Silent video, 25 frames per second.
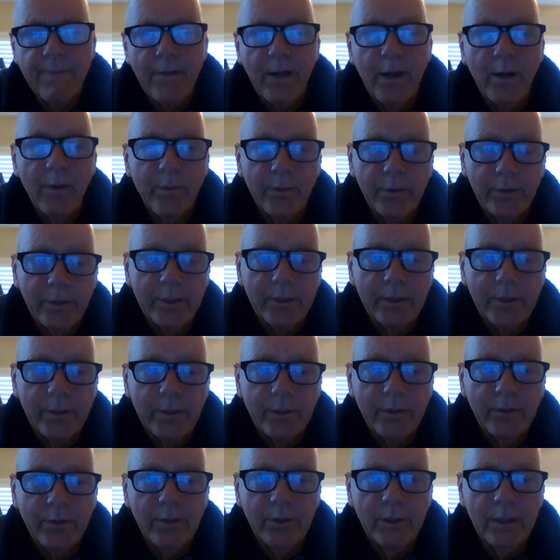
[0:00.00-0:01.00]
I really
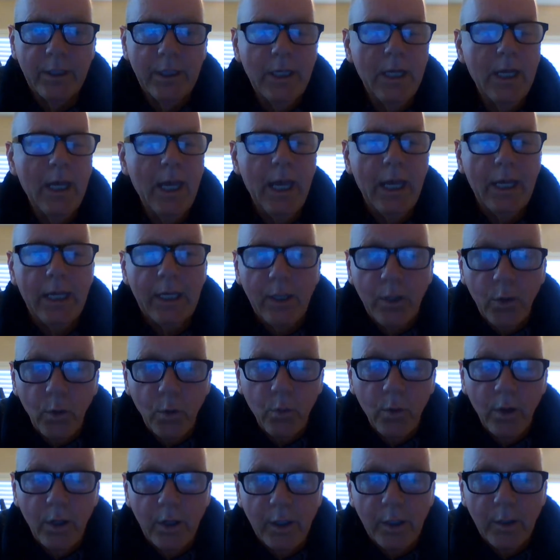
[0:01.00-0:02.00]
do. And I
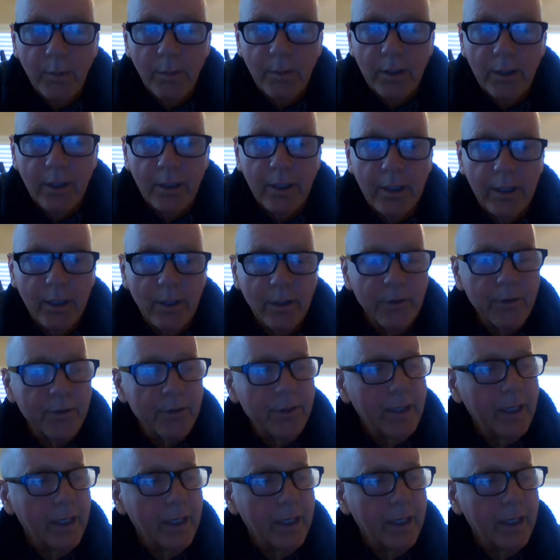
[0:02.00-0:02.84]
don't want you to be unhealthy,